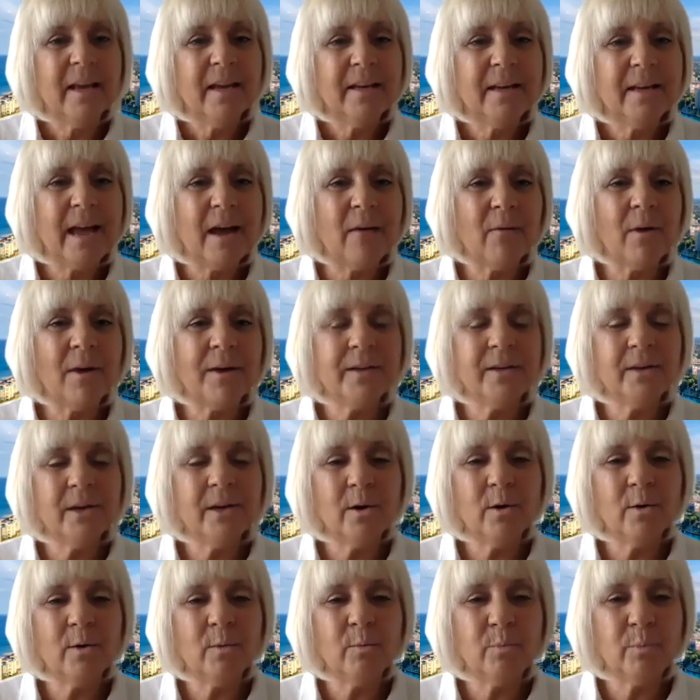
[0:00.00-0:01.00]
Now, I
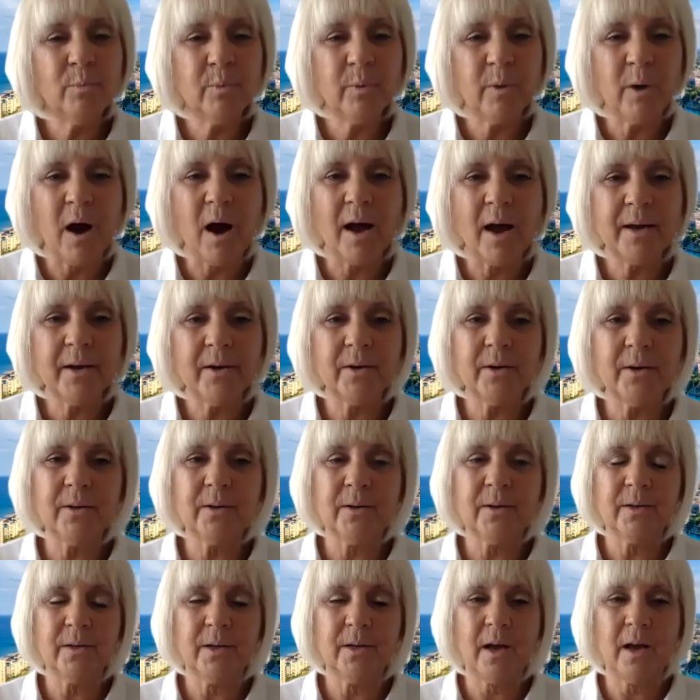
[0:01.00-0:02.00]
know
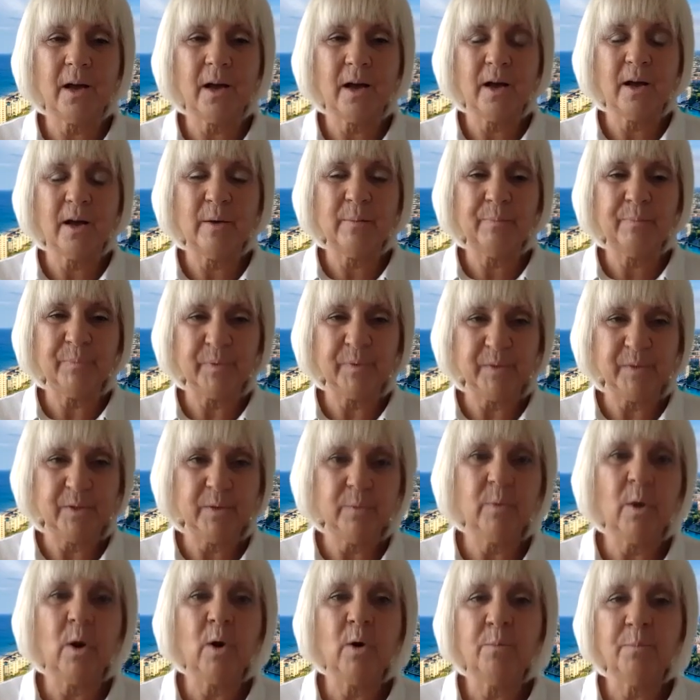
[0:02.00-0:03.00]
prior
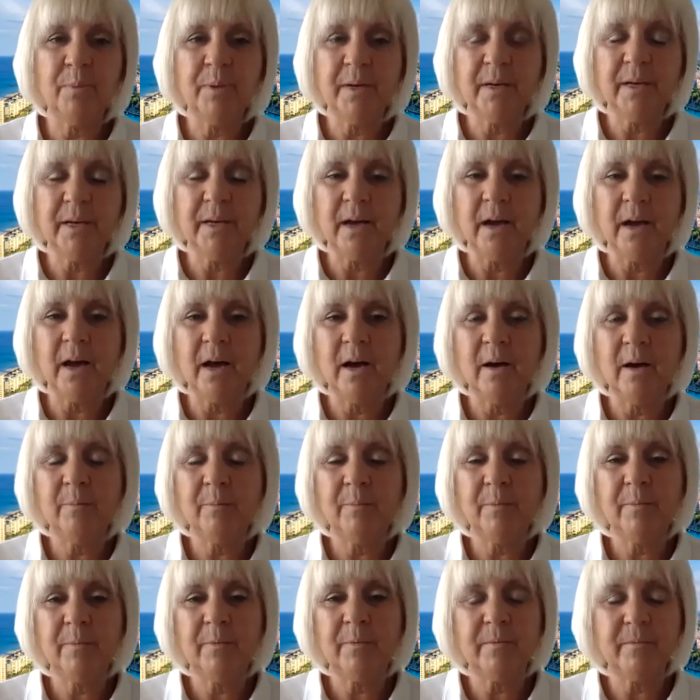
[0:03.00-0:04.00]
to opening up,
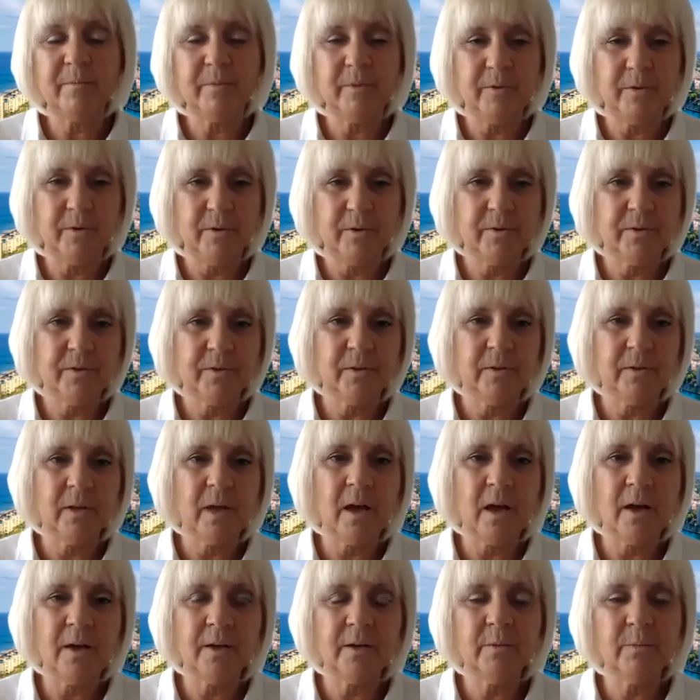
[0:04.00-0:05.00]
your
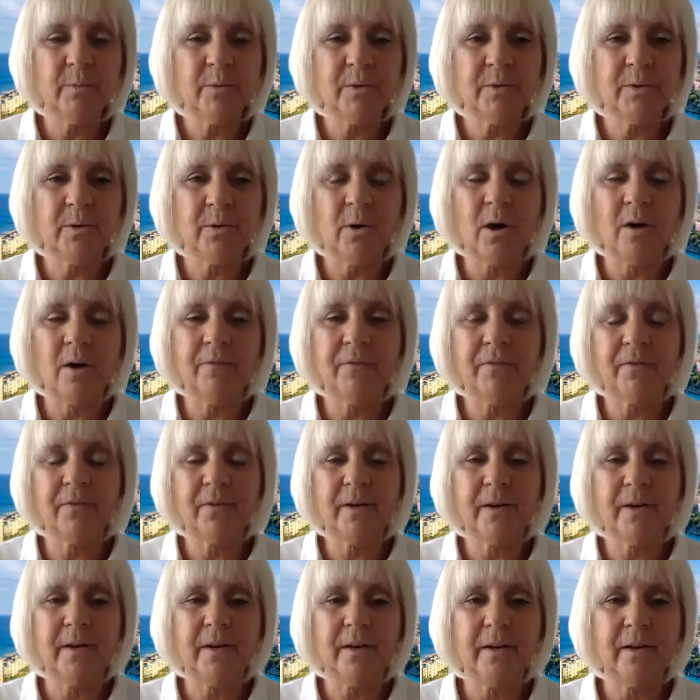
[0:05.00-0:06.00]
salon was
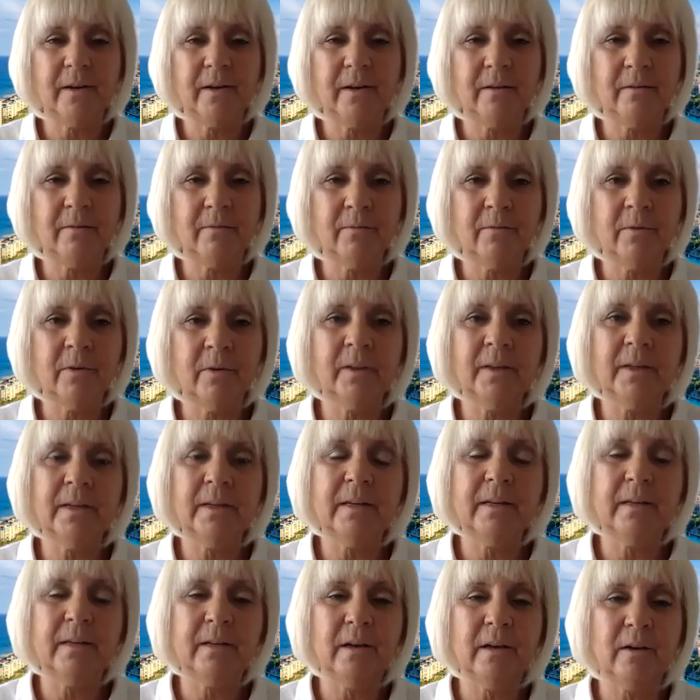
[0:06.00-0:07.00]
offering a
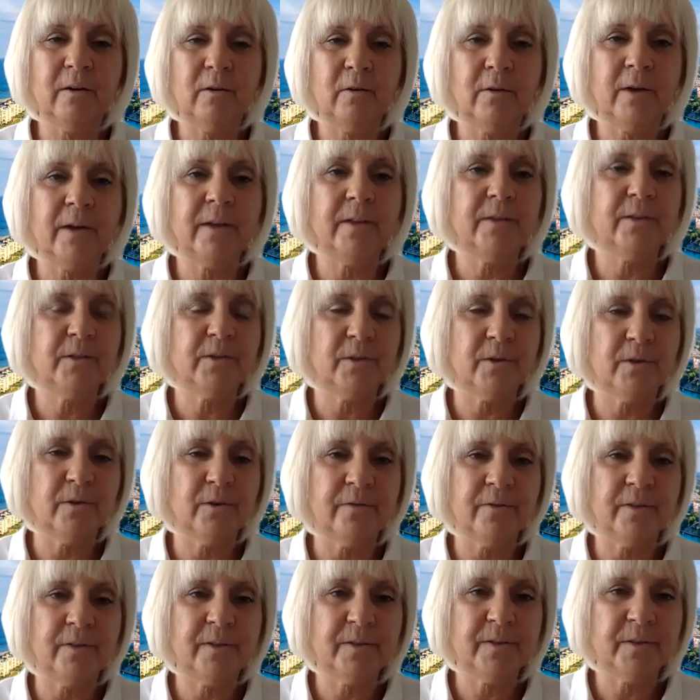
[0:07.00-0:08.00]
really great
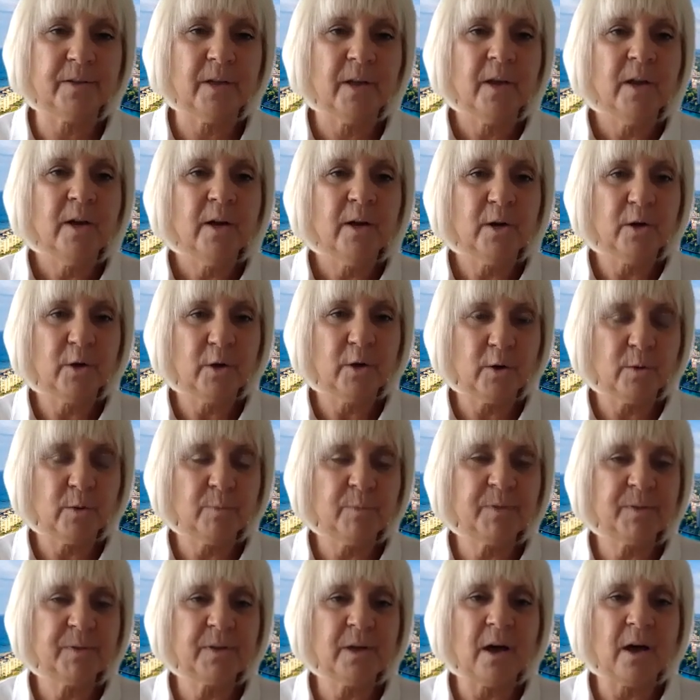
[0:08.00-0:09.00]
service
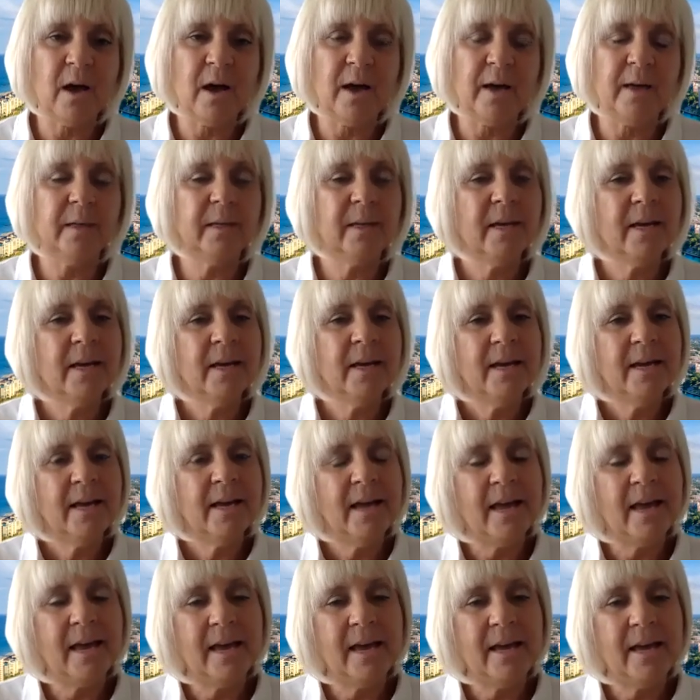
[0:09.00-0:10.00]
curbside,
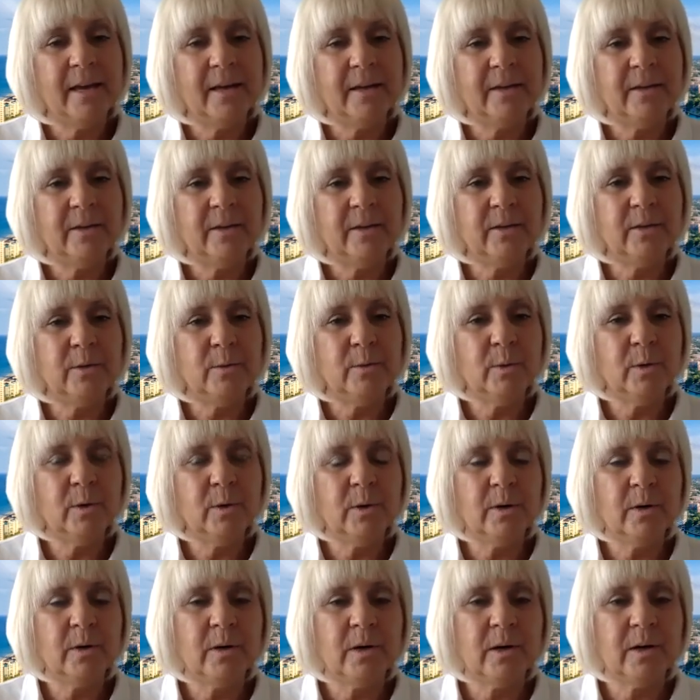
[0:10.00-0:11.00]
and you
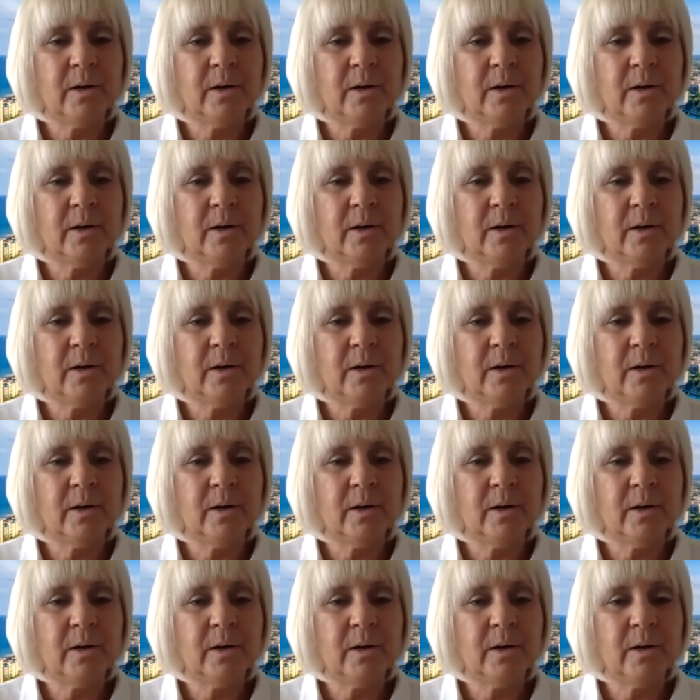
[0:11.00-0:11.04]
were